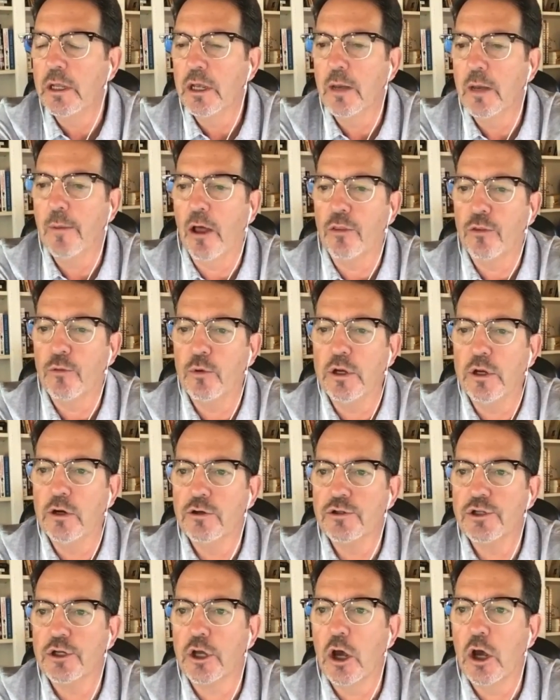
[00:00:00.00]
about 3
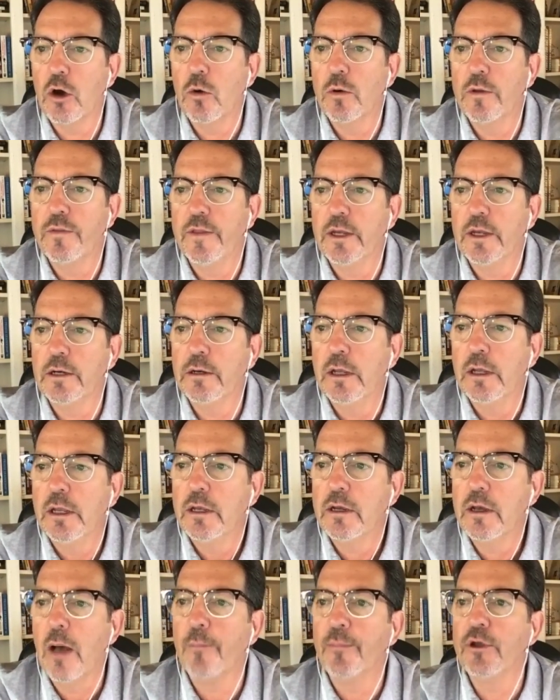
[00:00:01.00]
years ago. And then
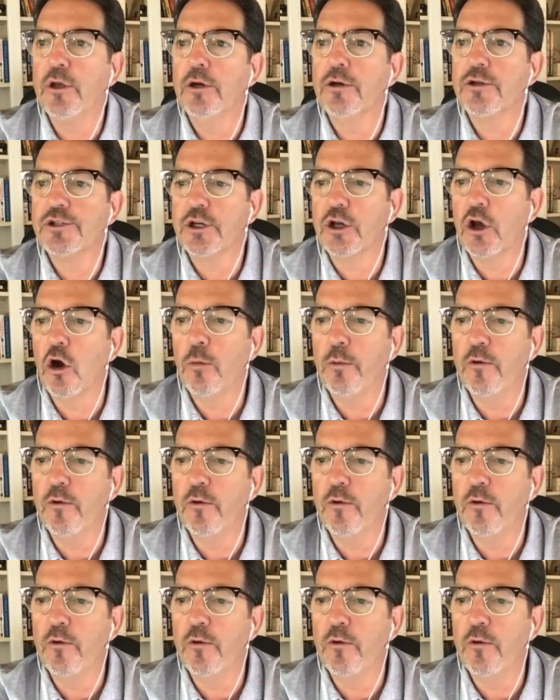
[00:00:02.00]
a couple of years ago,